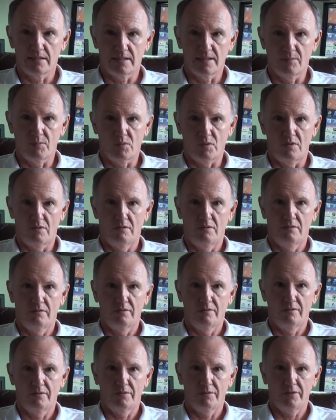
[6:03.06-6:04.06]
simple,
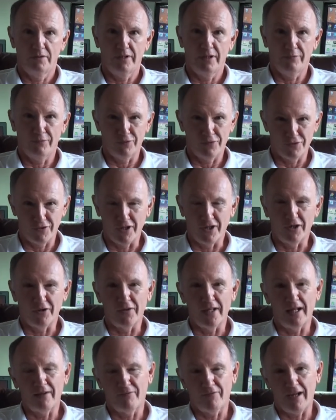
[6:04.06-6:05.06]
if it's done in
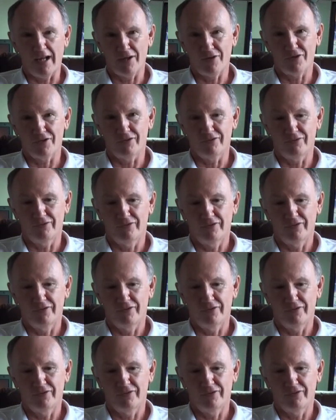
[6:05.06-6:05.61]
that fashion.